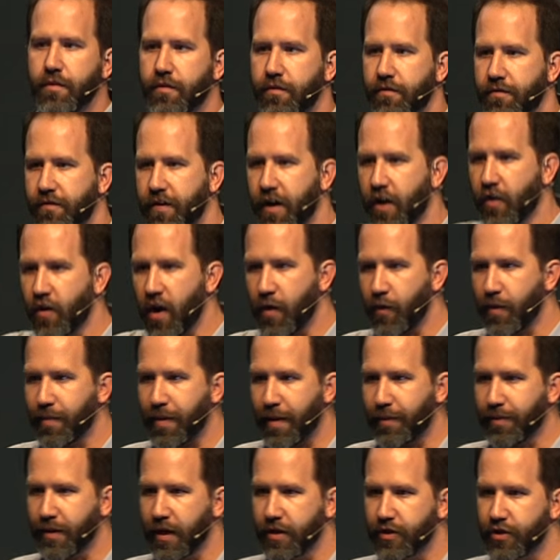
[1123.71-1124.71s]
Figure out what
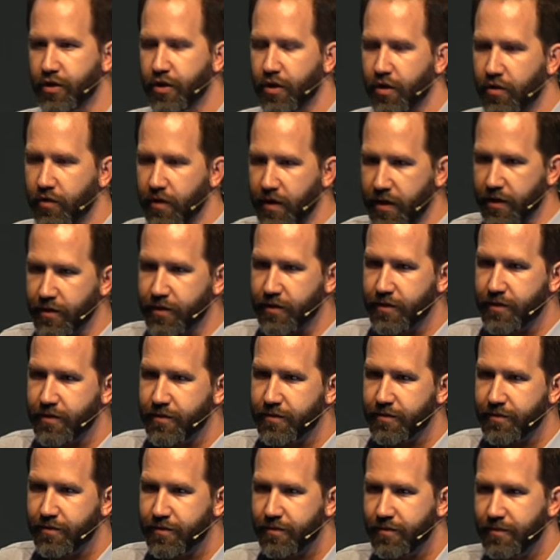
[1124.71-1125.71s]
my blood sugar is,
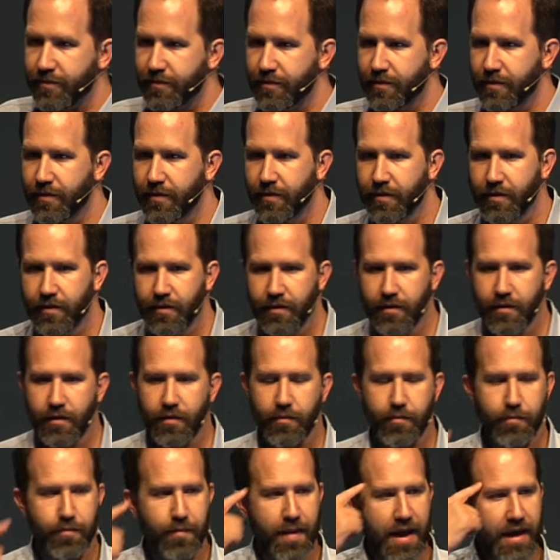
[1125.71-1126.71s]

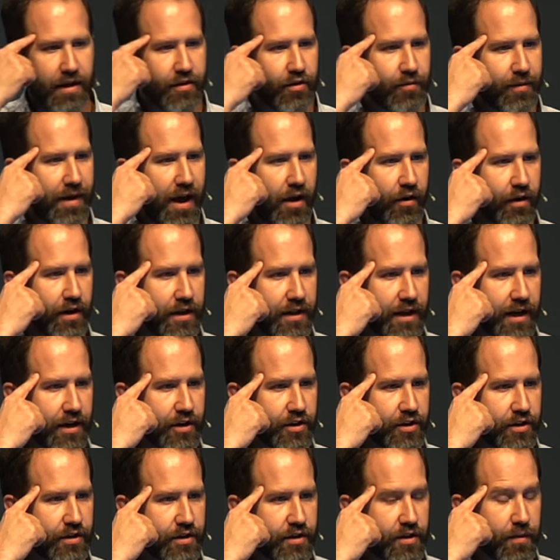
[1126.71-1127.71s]
make some
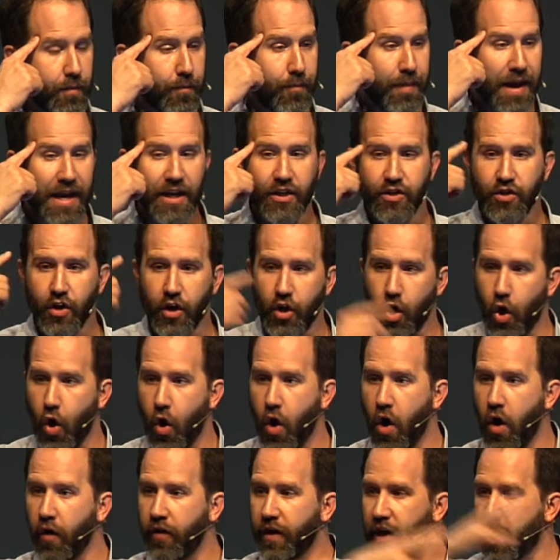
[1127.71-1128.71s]
calculations based on
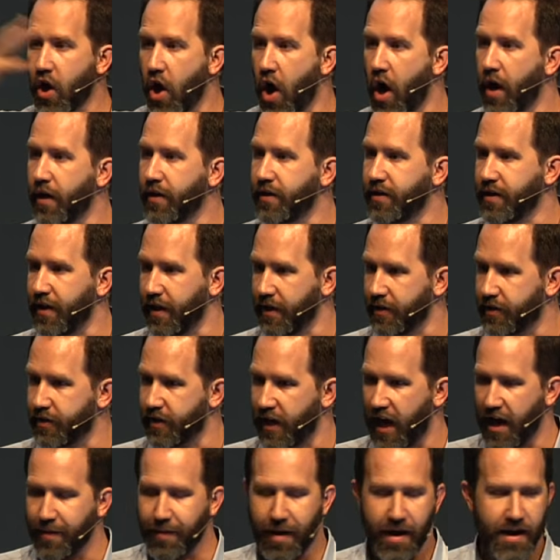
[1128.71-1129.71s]
all the context.
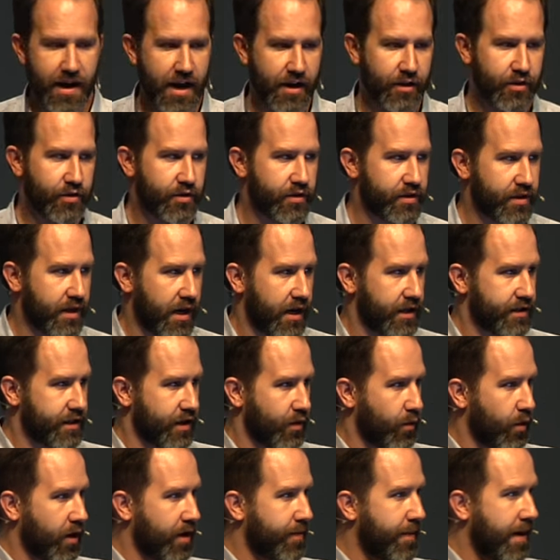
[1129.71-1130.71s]
Am I
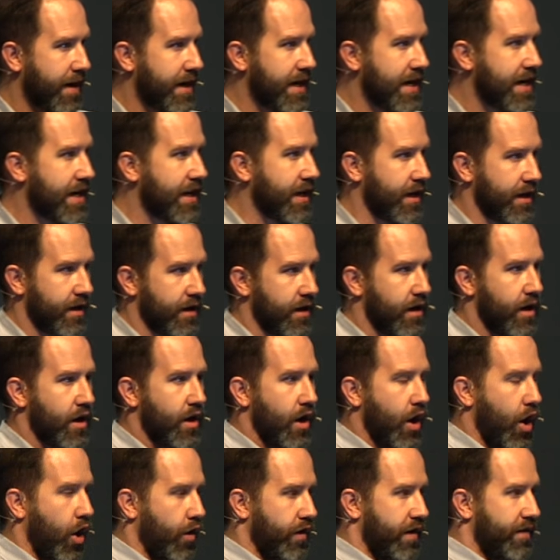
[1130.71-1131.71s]
exercising? What am I eating?
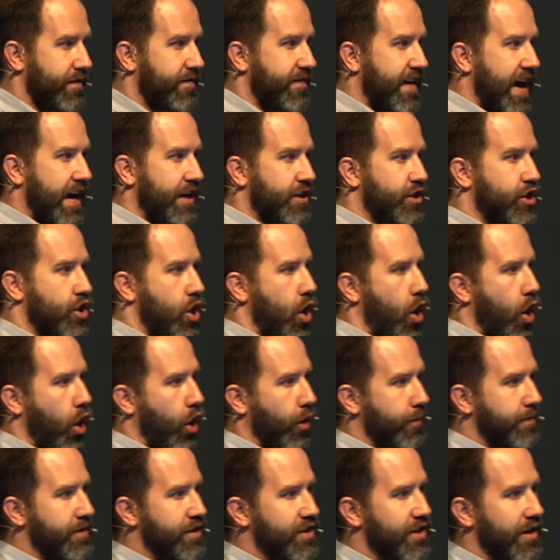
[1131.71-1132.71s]
Are they fast
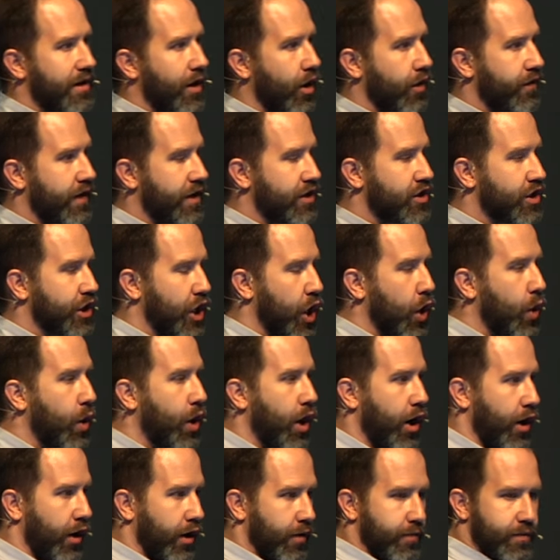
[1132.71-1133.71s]
carbs? Are they slow
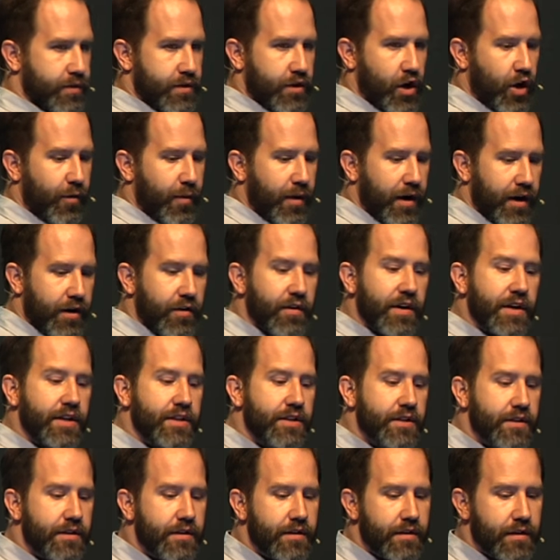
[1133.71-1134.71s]
carbs,
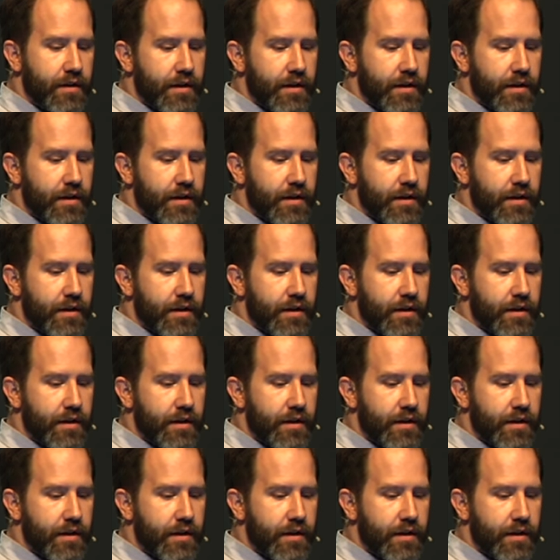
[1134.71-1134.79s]
carbohydrates?